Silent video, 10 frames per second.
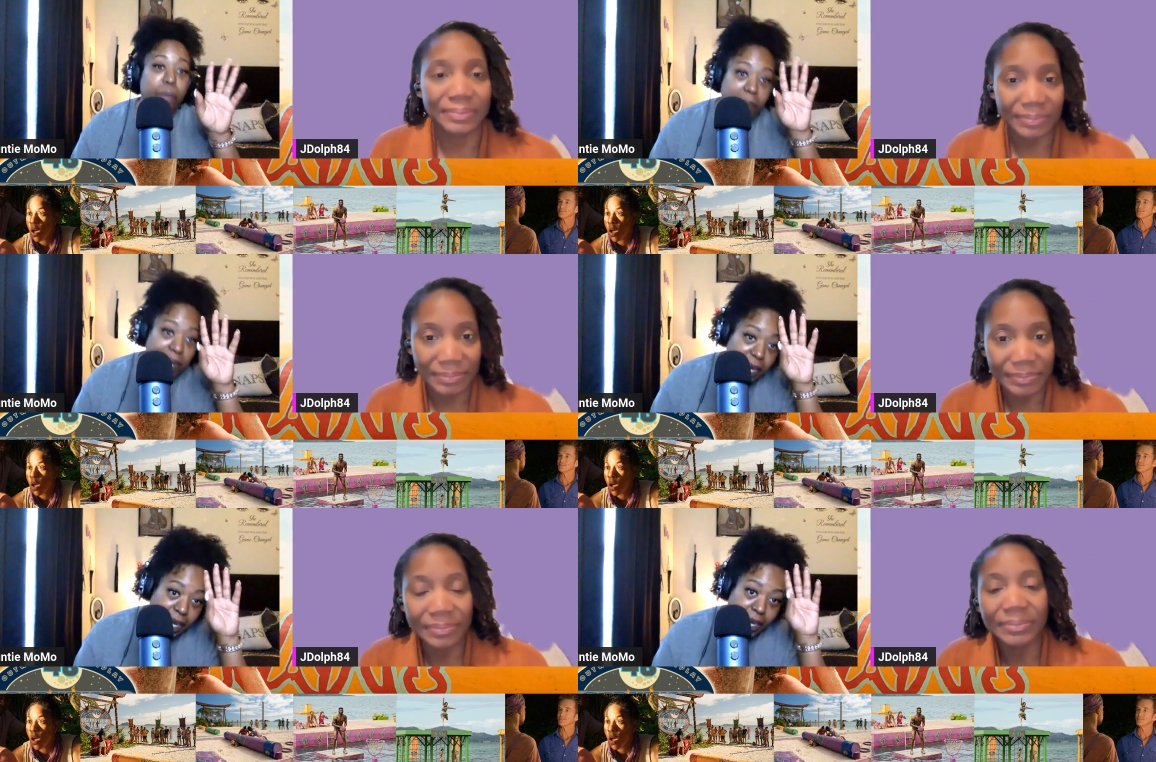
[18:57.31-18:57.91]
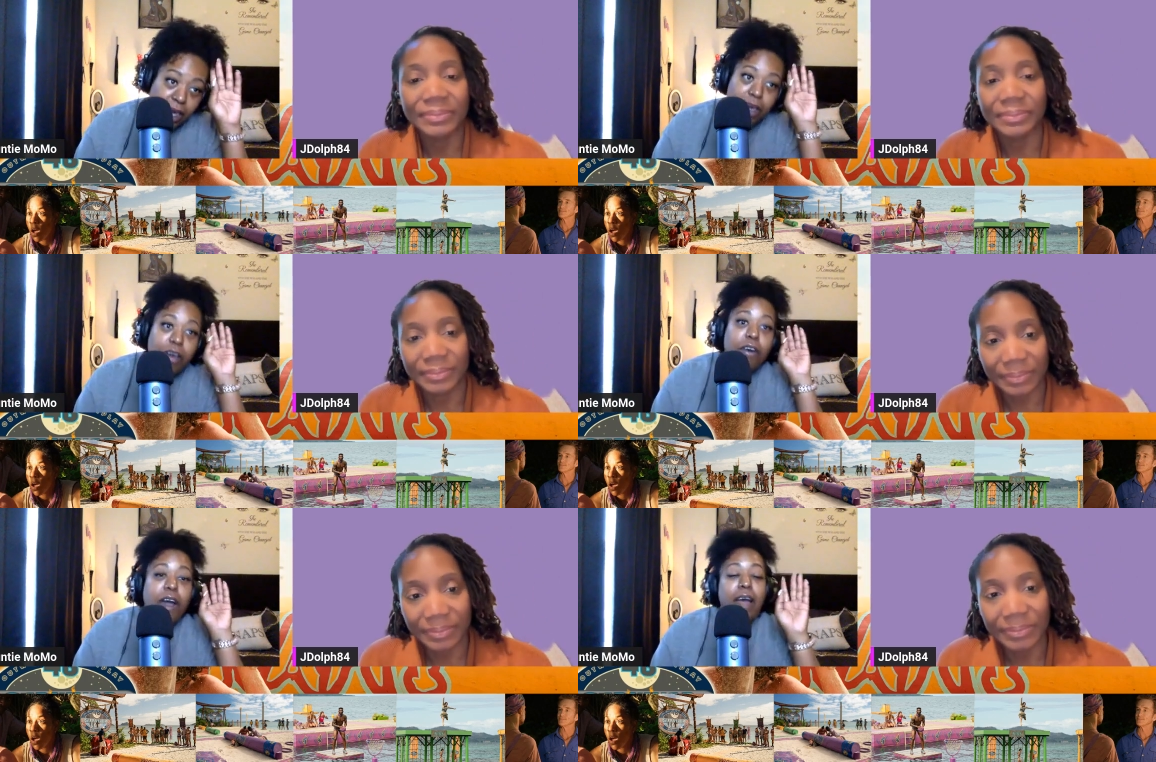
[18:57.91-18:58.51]
Speaker 1: playing.
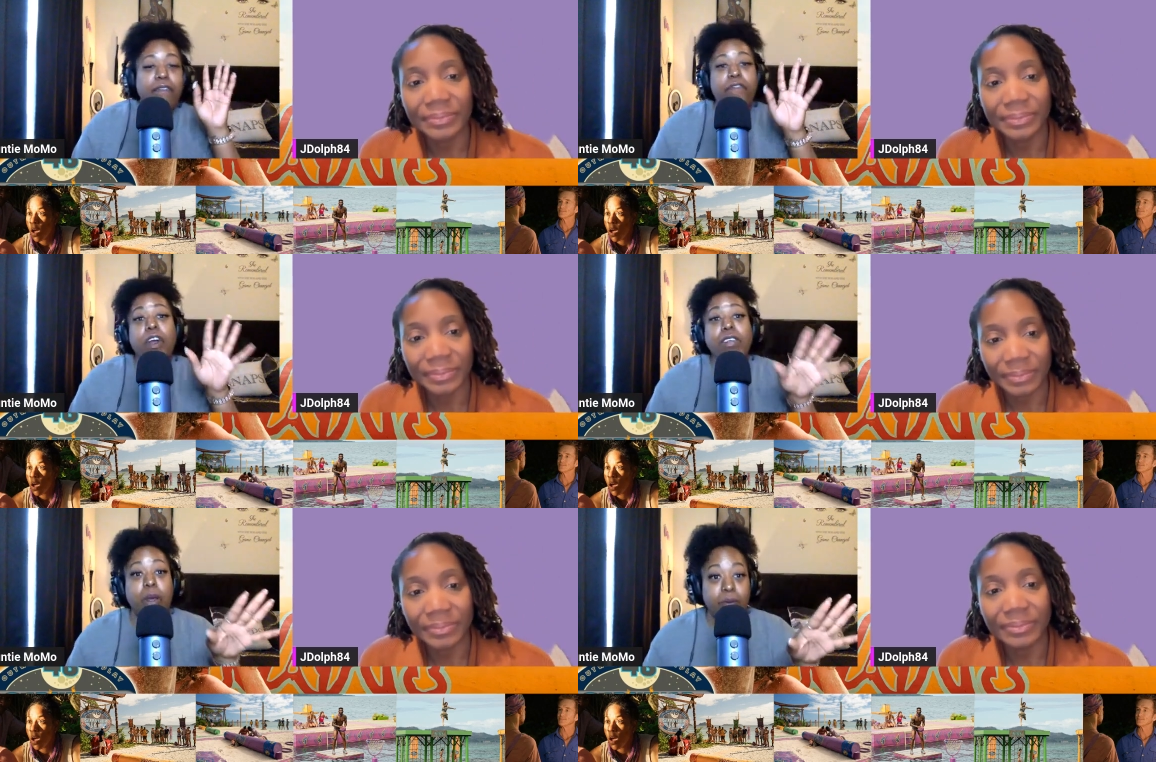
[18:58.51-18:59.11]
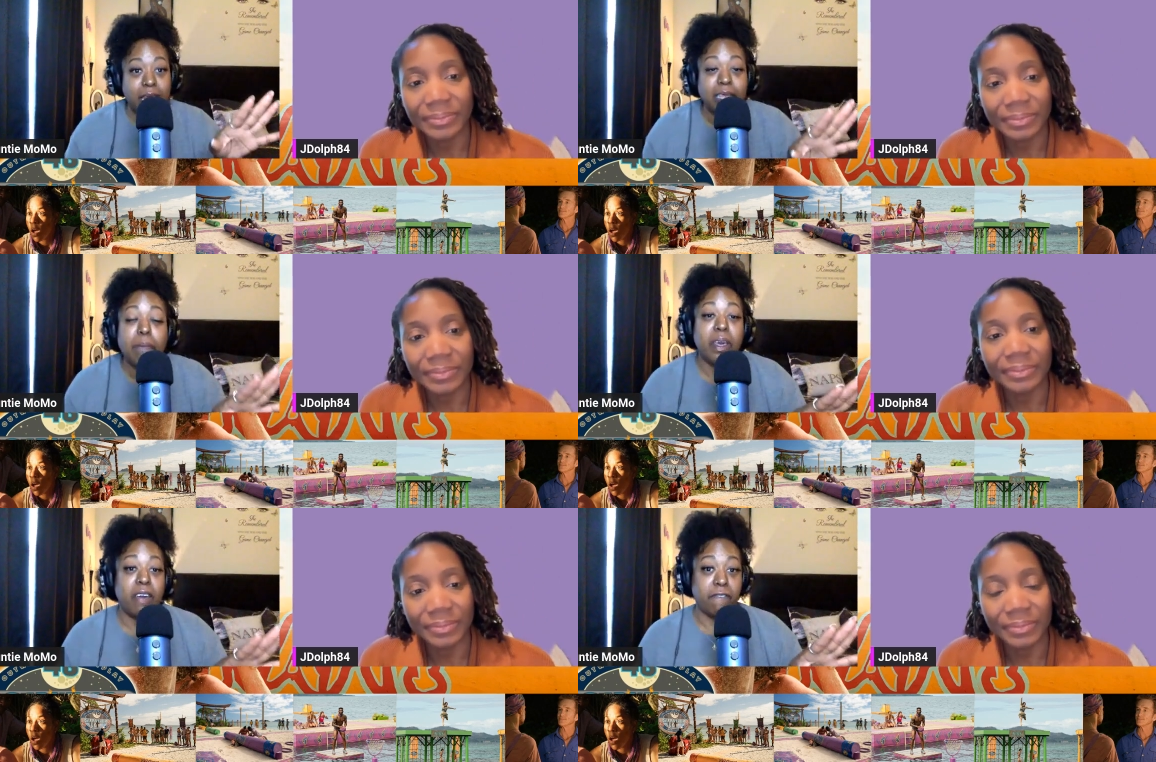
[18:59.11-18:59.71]
At first, I was like, they
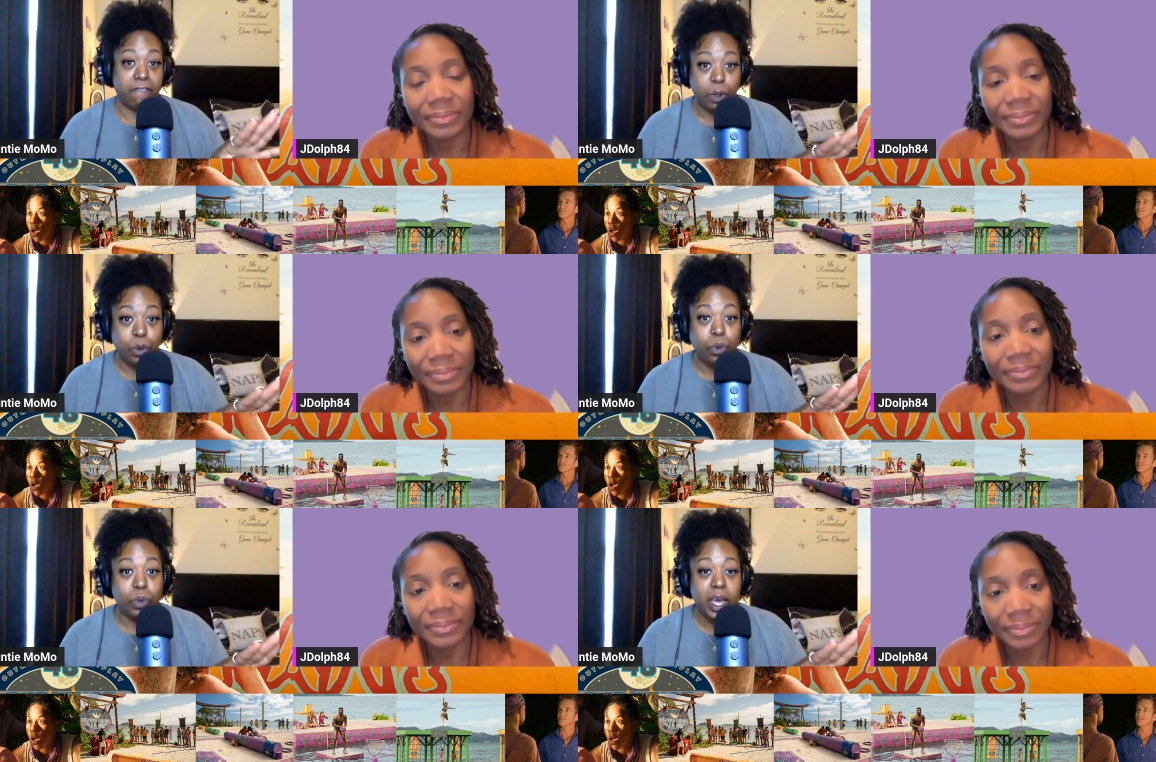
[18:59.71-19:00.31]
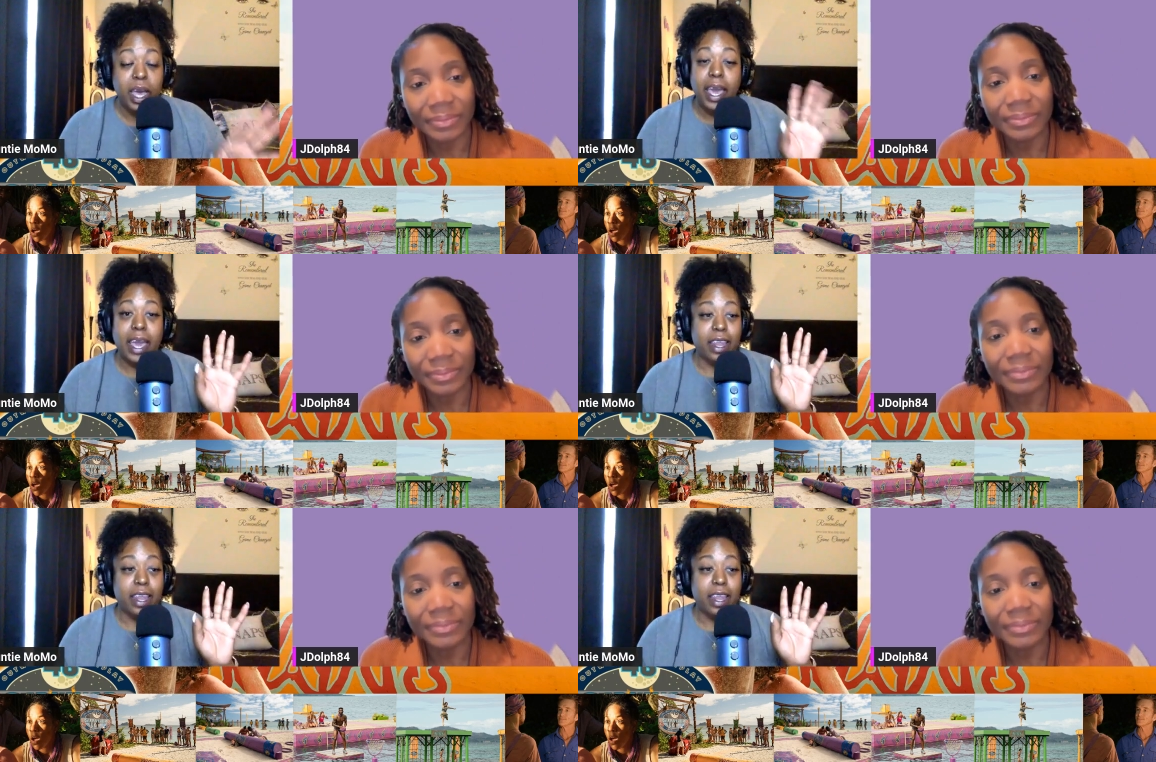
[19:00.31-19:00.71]
playing for food. And